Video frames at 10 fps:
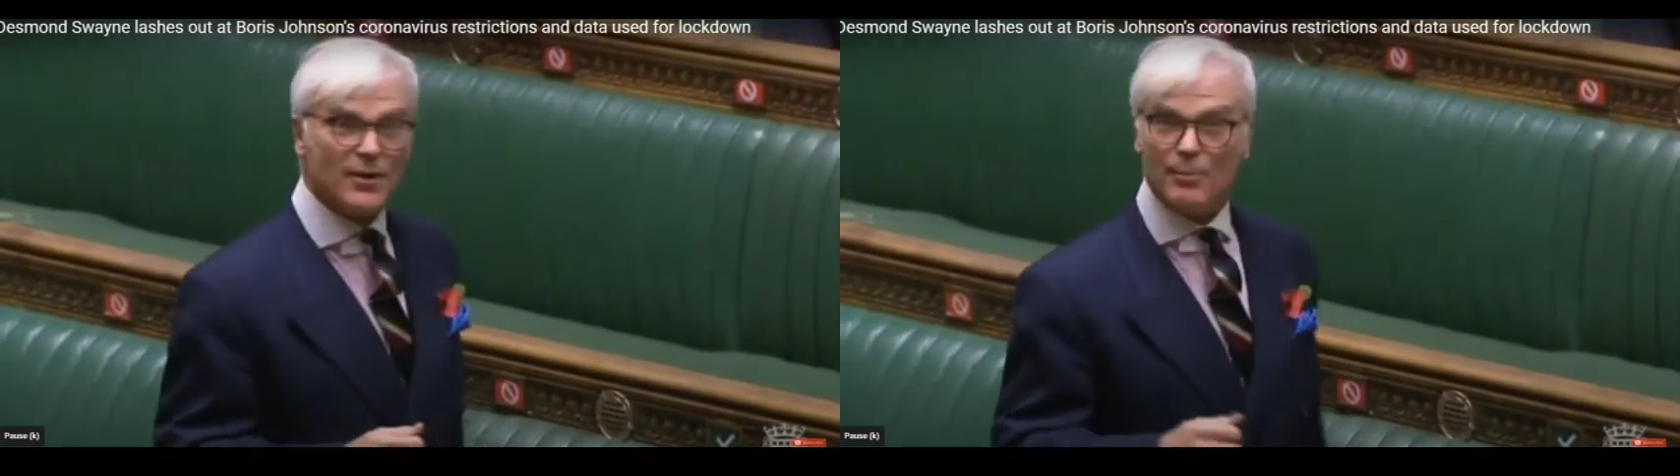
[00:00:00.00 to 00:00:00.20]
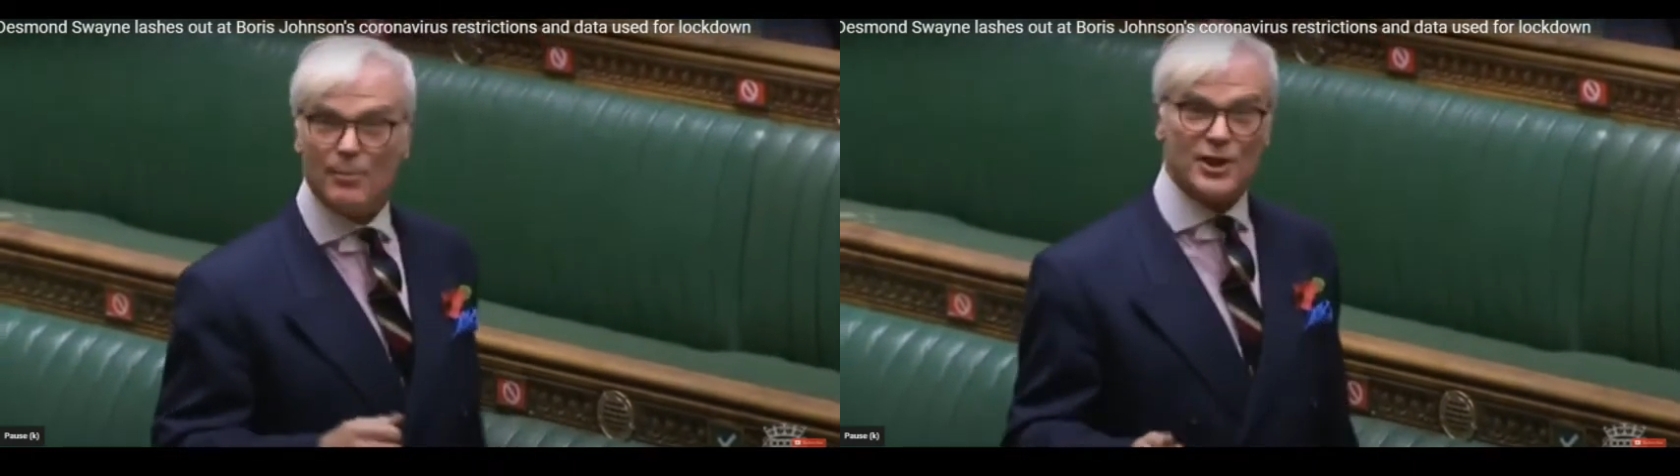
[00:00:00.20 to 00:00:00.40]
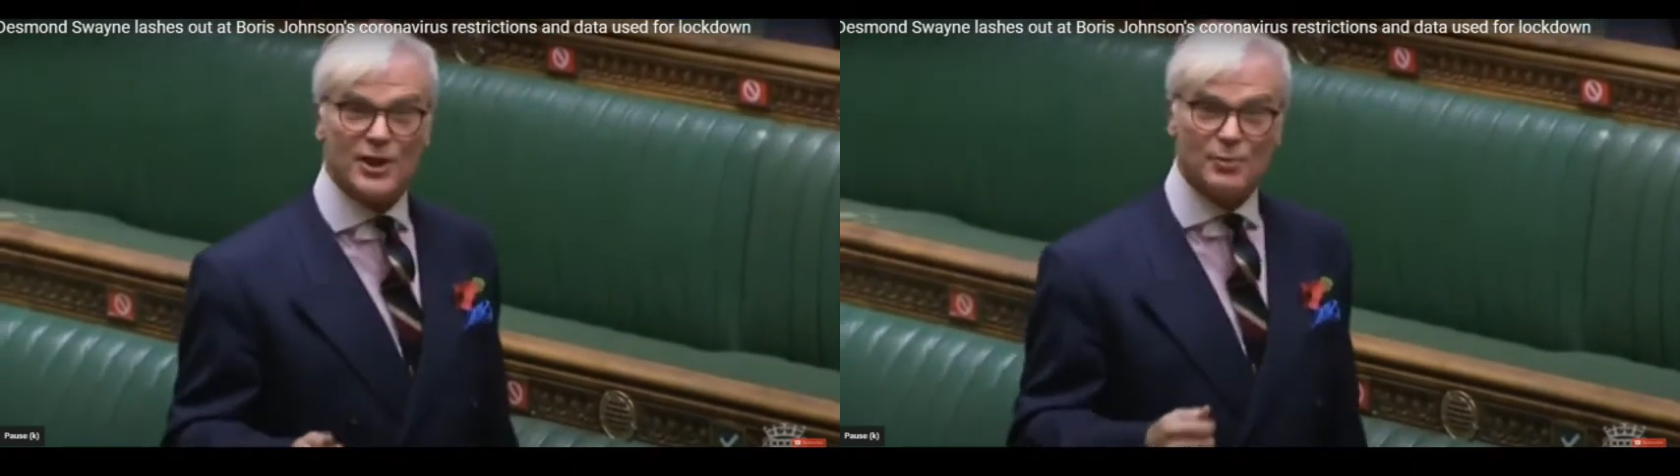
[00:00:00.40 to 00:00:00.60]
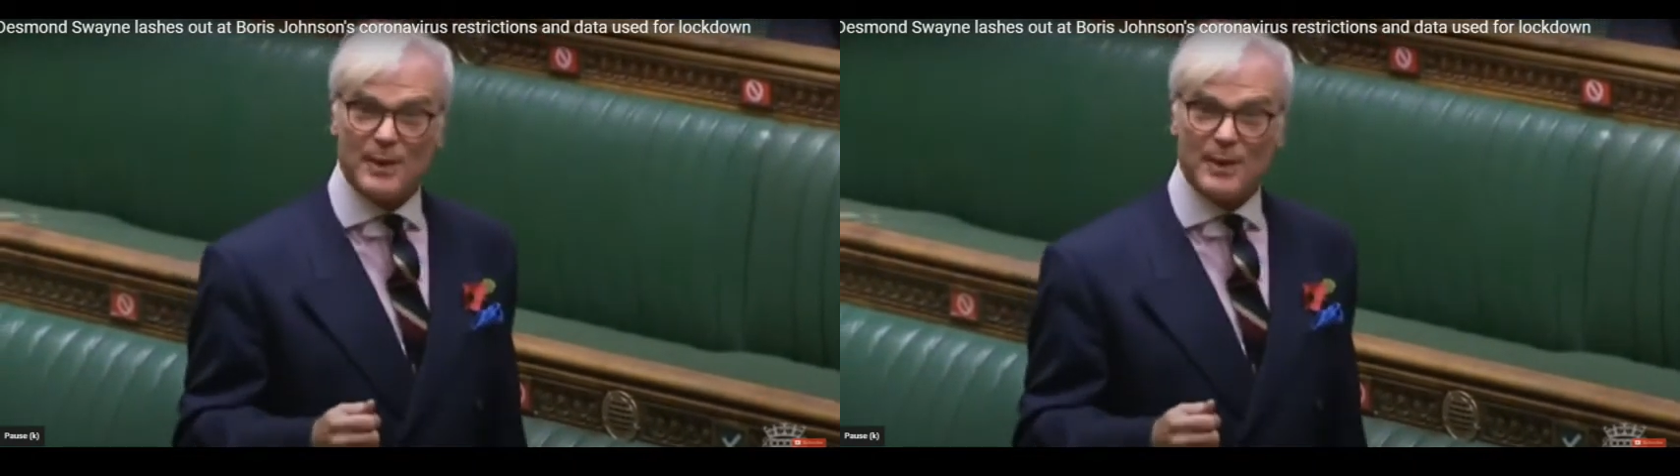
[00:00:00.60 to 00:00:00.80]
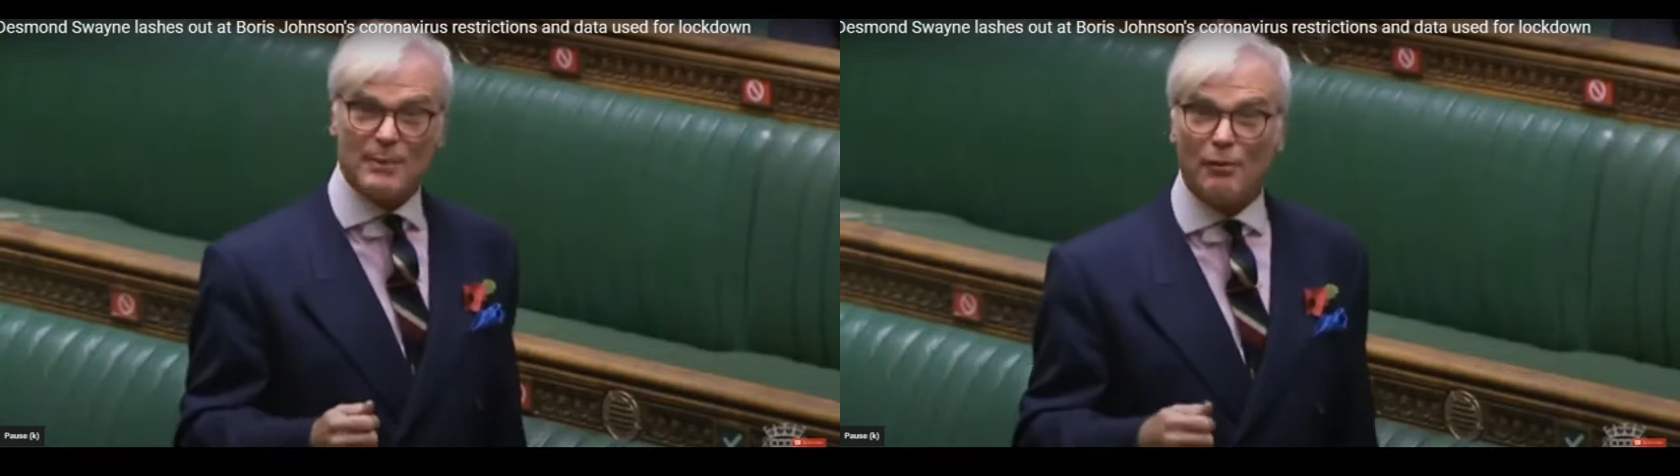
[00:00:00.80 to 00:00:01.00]
the British
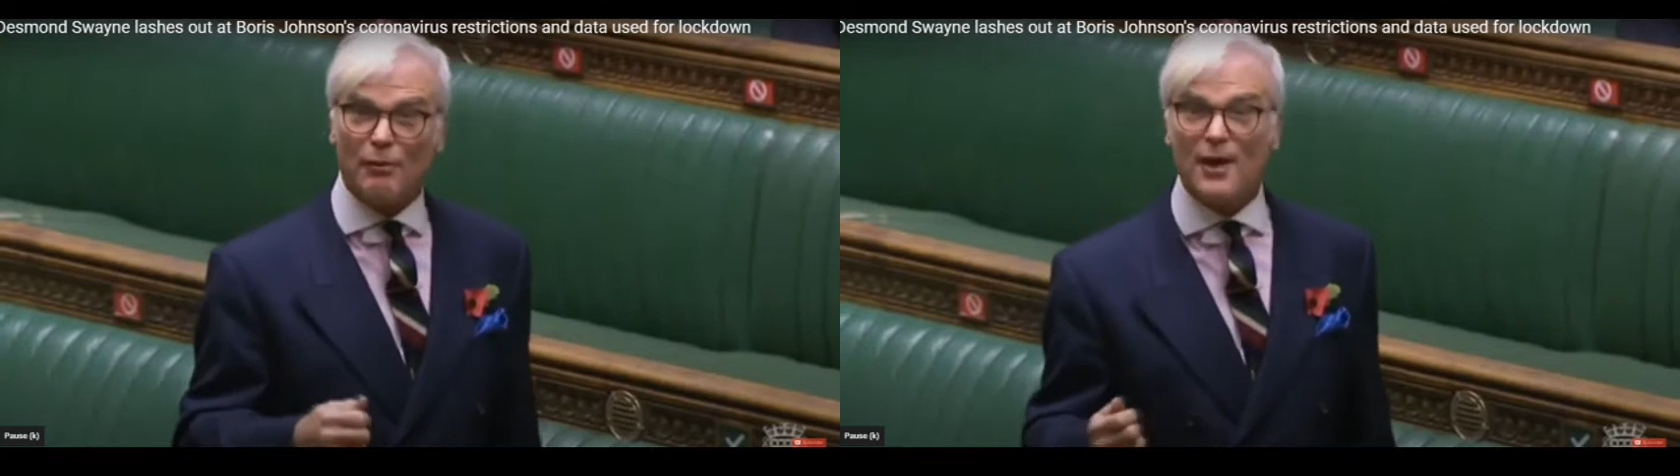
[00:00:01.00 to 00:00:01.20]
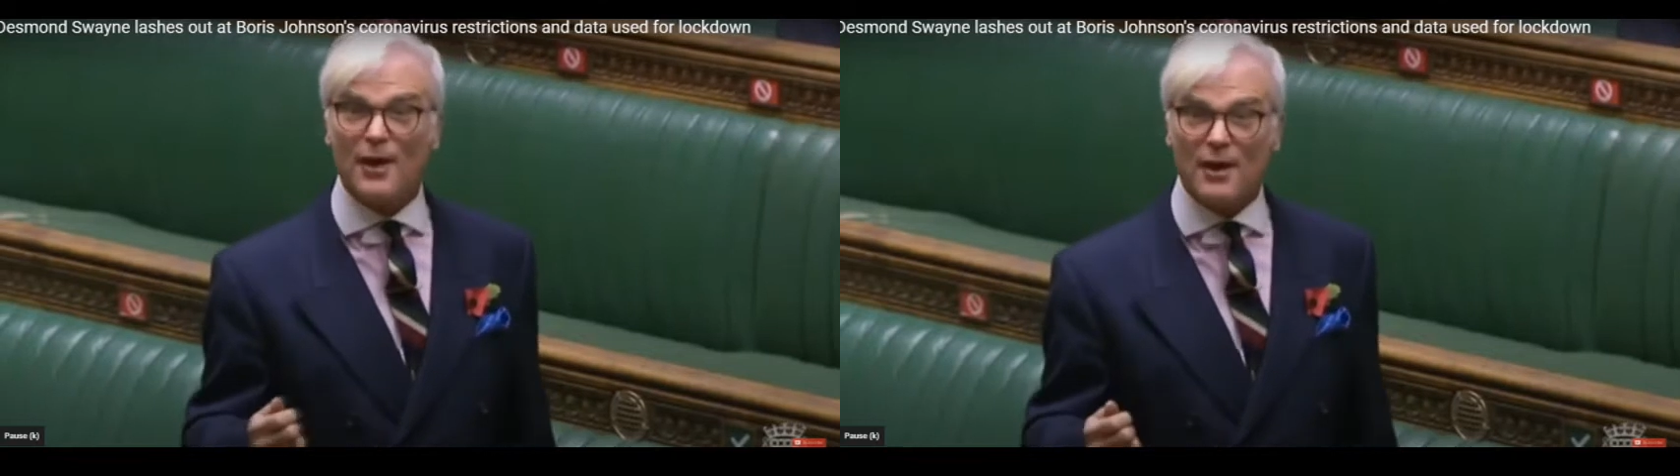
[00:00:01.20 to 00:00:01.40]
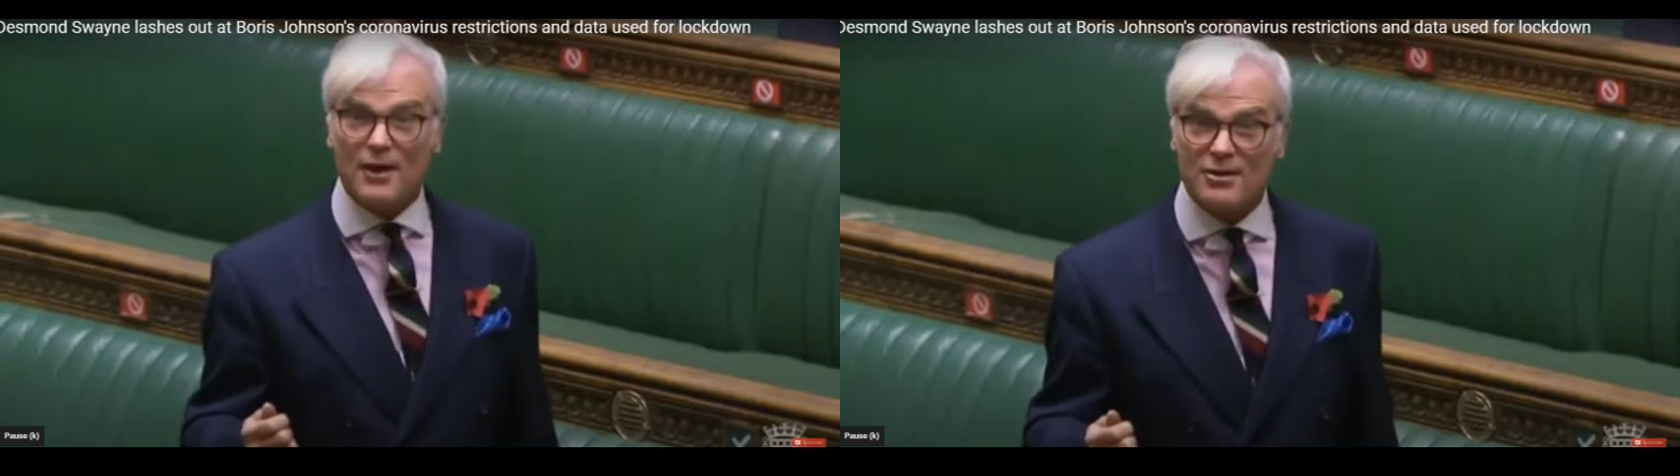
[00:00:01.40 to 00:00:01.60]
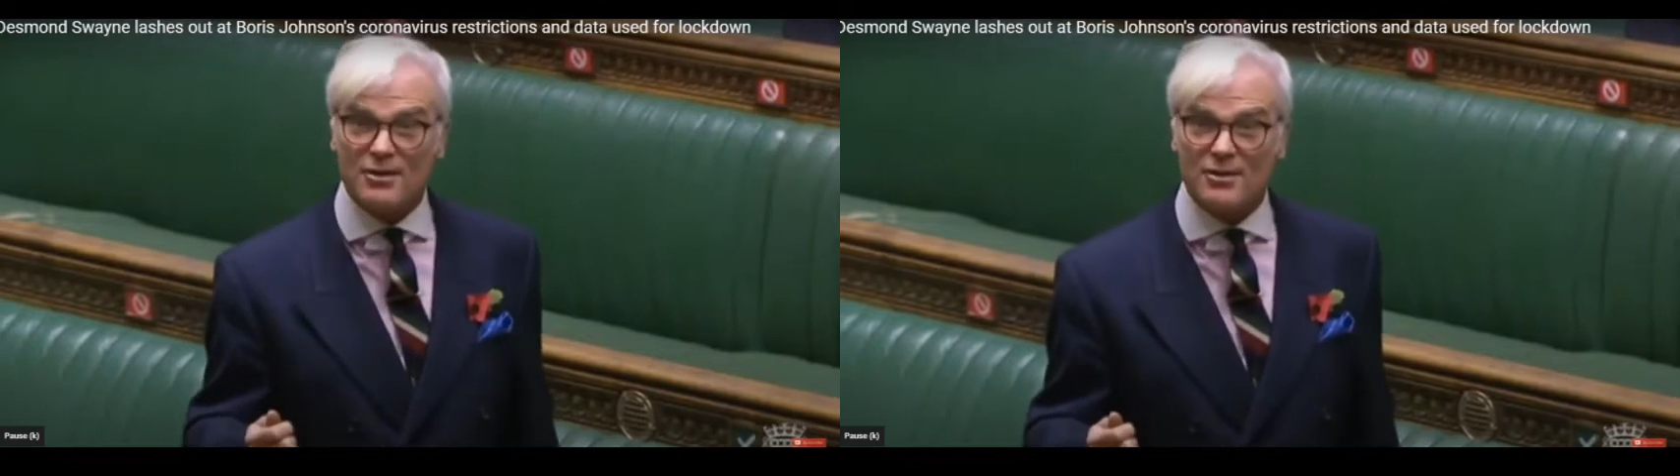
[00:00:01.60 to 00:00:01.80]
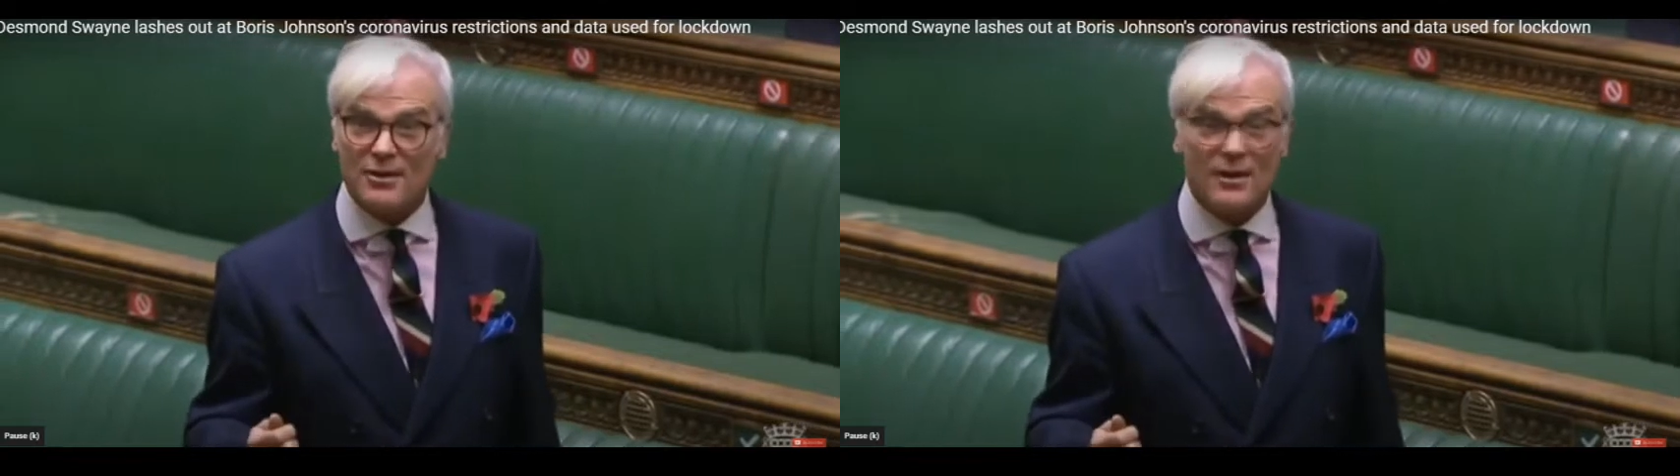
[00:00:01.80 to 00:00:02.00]
people thirst